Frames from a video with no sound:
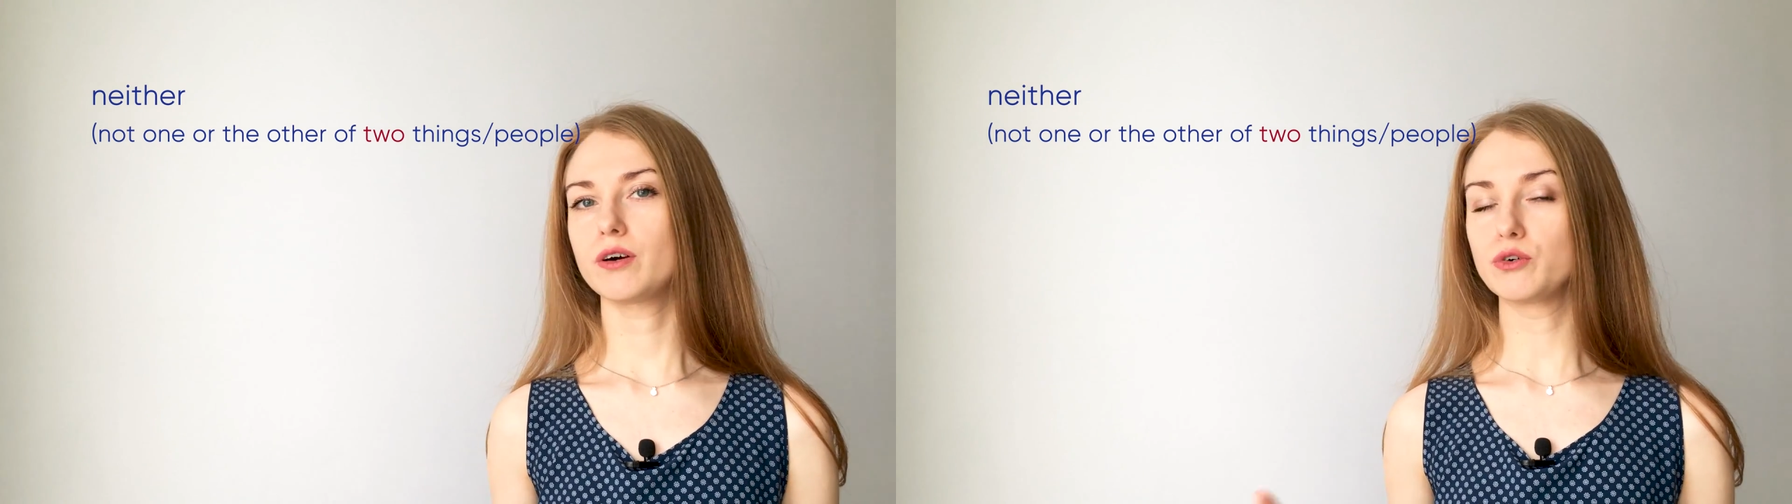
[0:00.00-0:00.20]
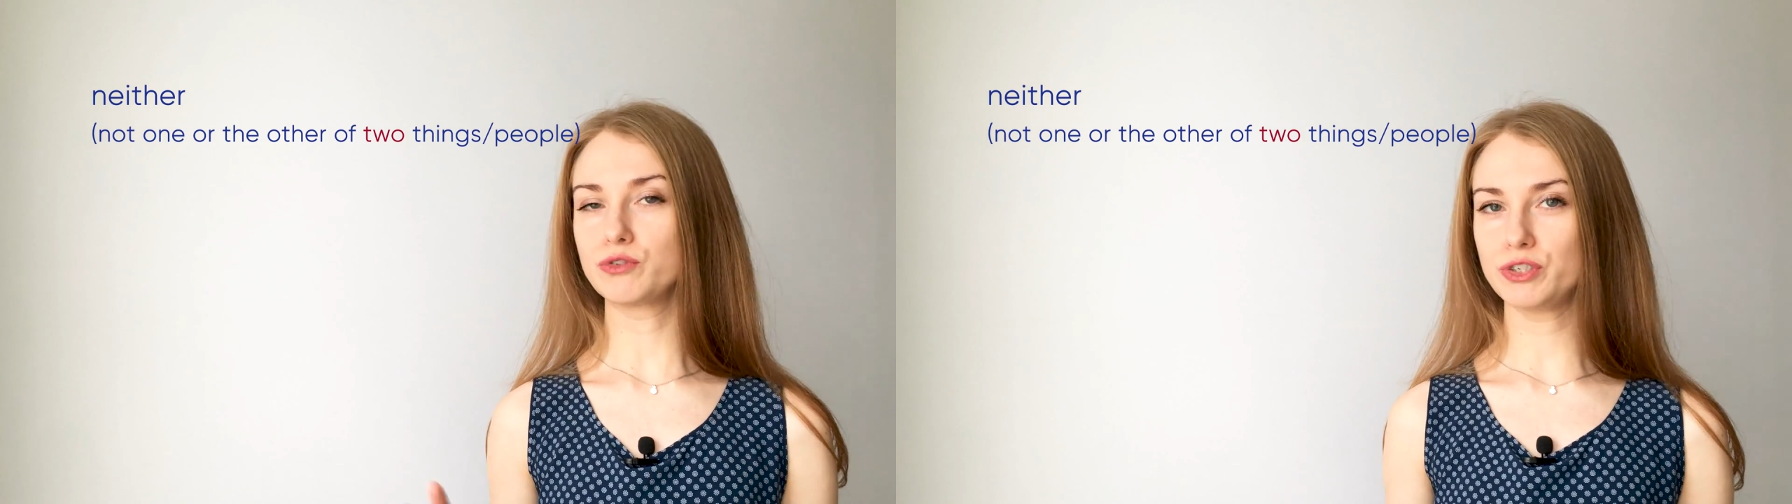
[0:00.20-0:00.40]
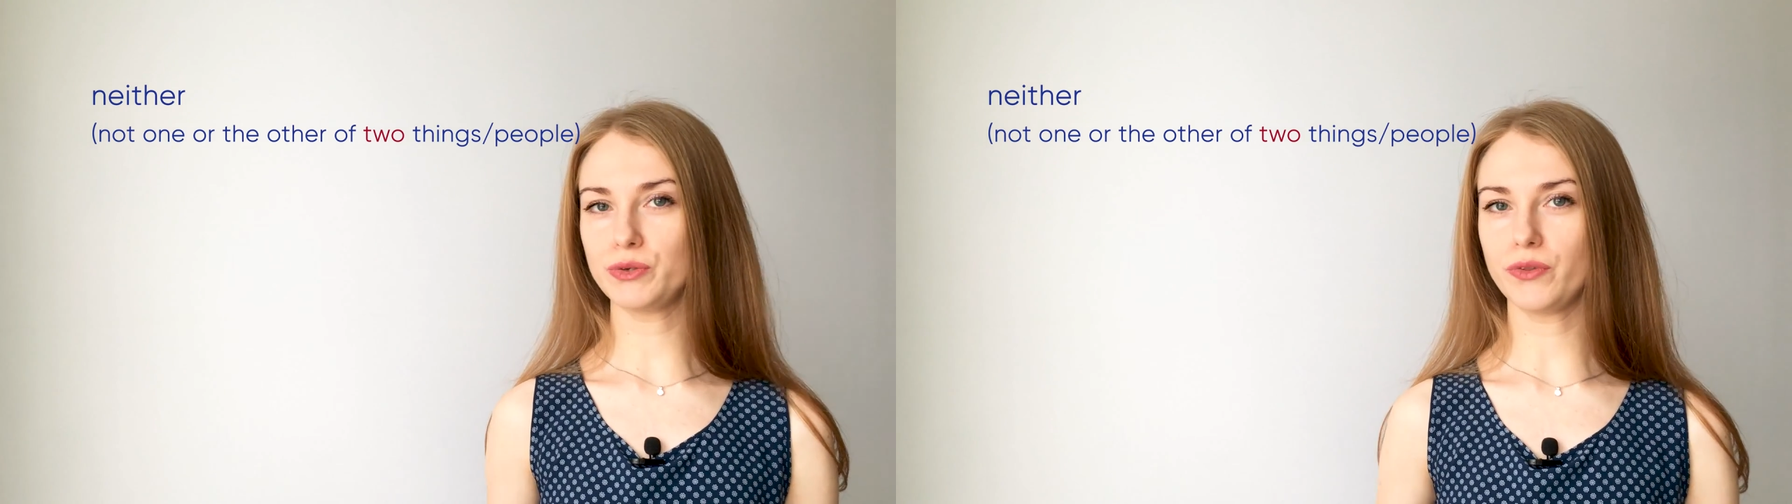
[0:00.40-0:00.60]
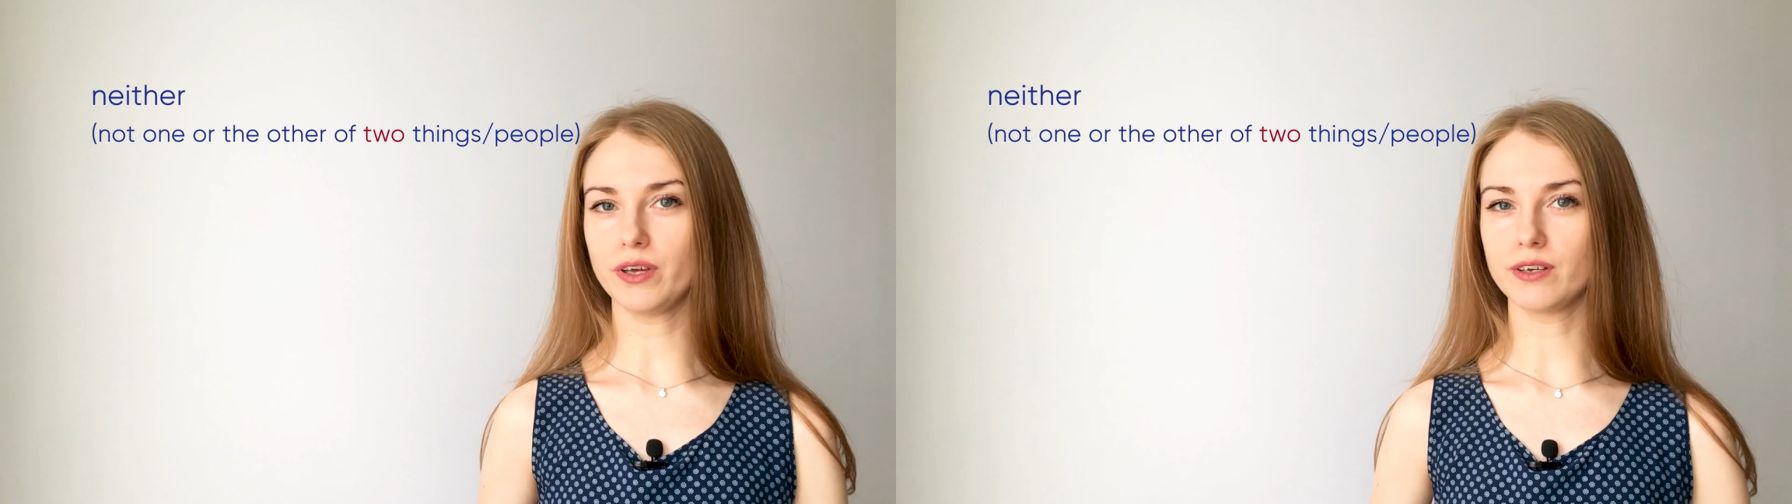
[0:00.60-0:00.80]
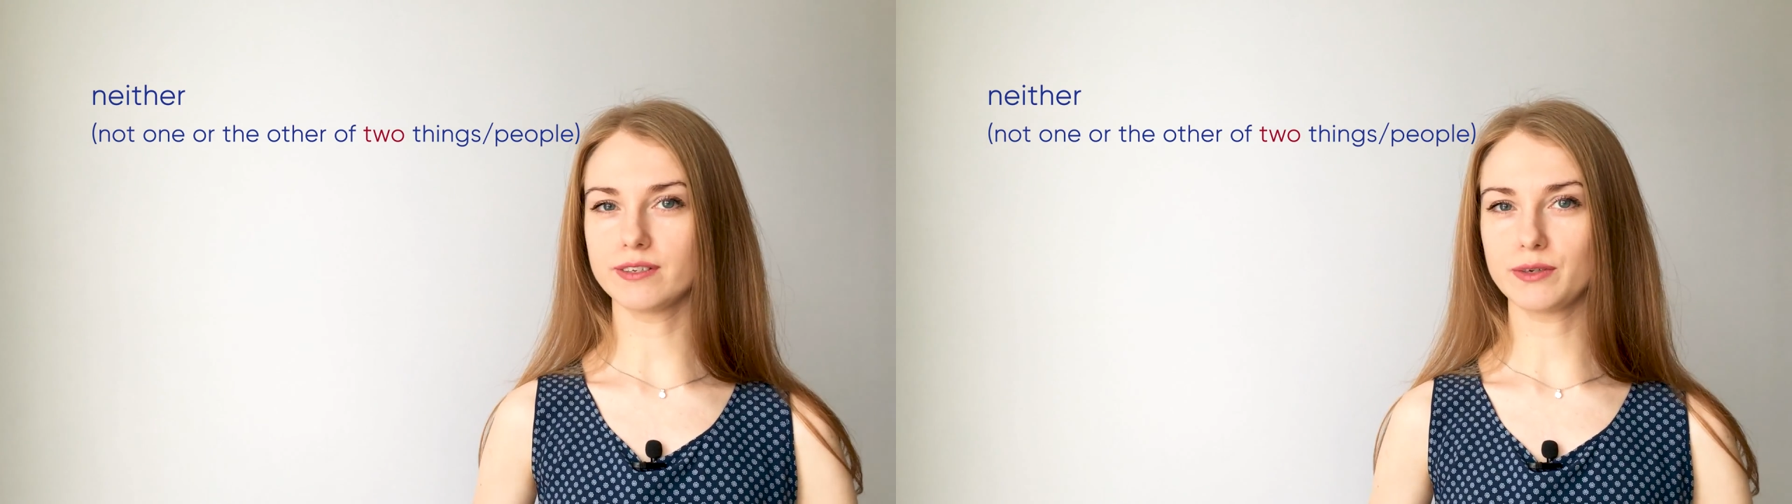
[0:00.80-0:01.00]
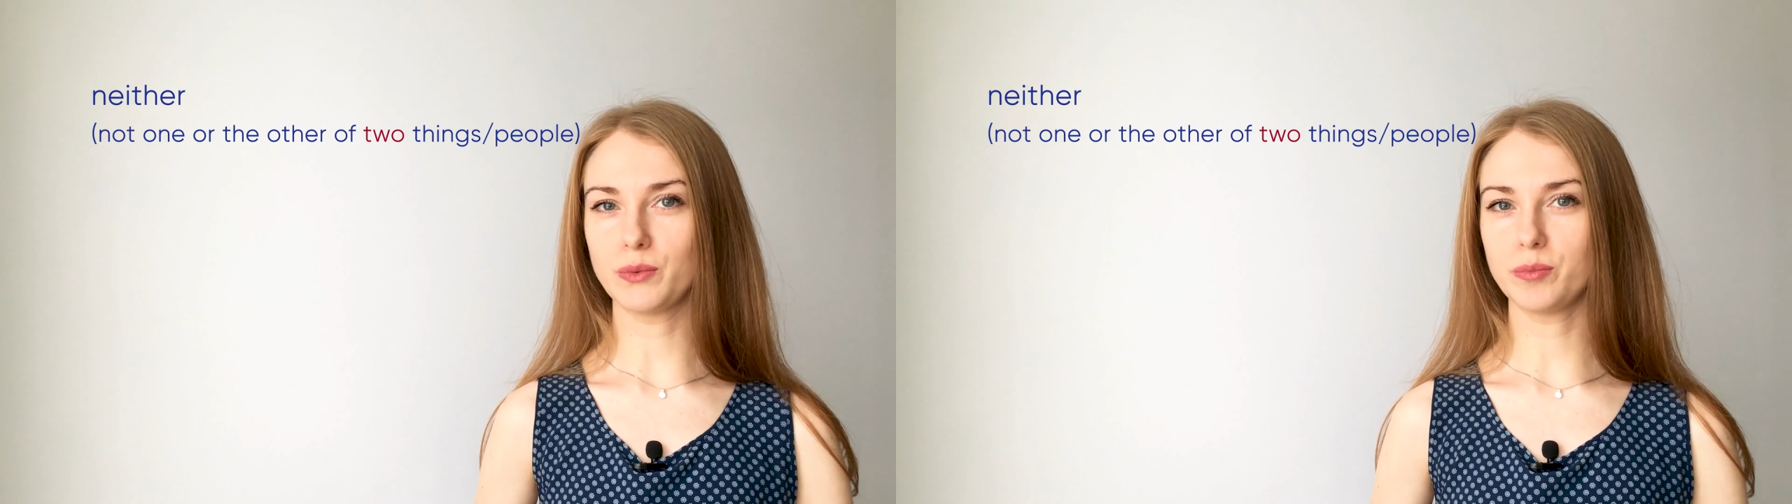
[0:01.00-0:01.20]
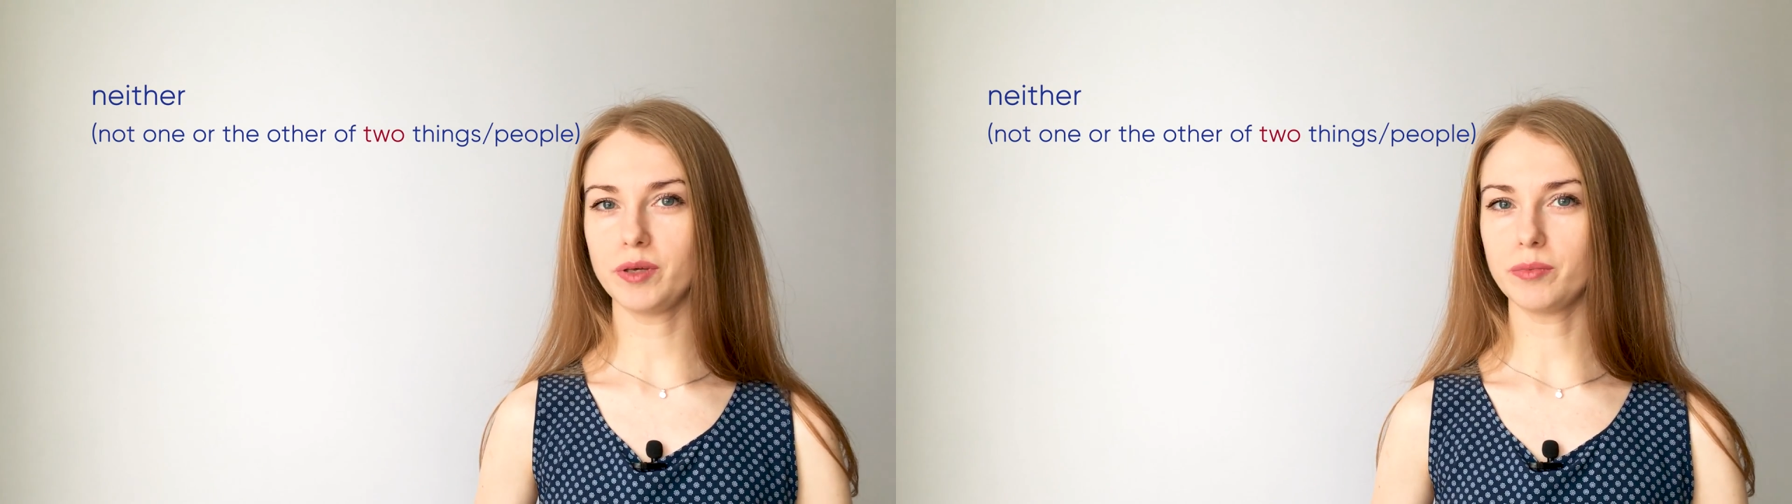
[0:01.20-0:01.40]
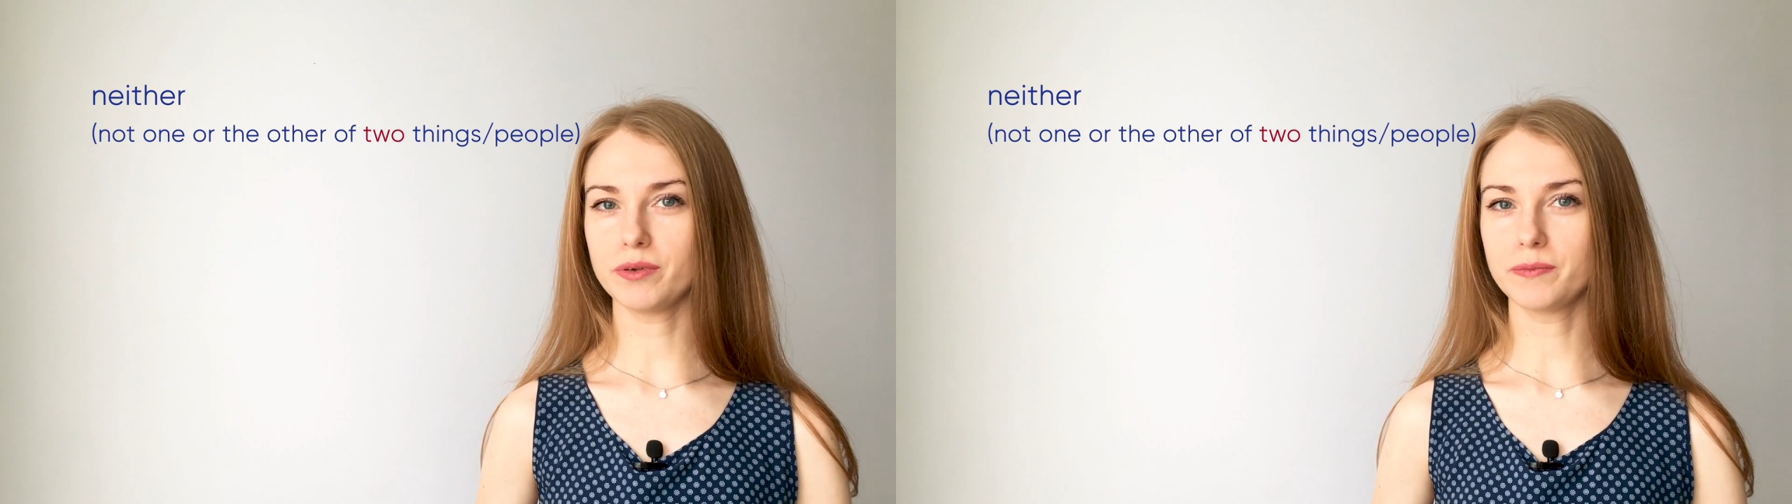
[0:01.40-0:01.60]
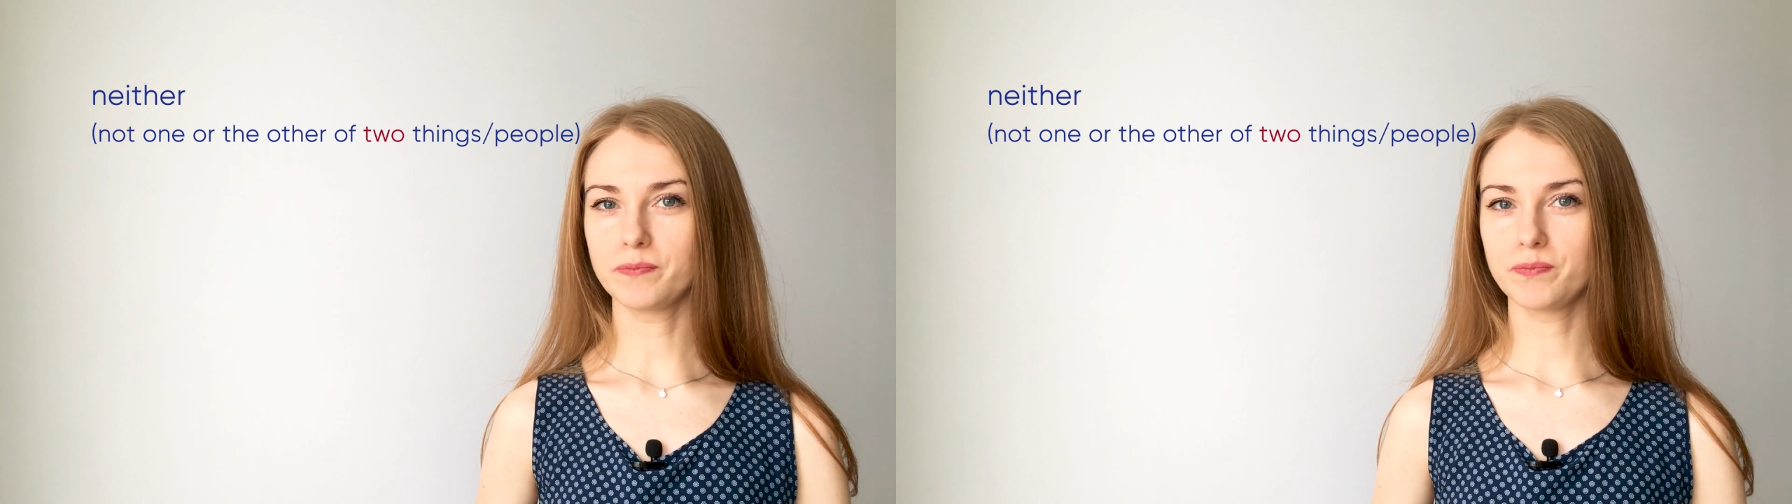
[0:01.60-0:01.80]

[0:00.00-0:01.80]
of 2 things or people.